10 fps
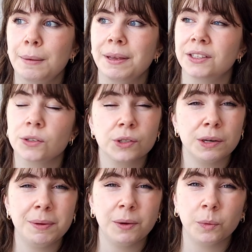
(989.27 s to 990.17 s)
because those
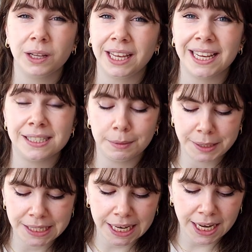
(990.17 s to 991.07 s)
can be really
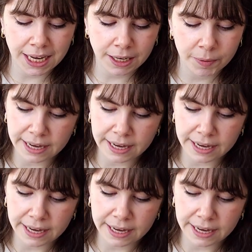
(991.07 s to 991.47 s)
intimidating.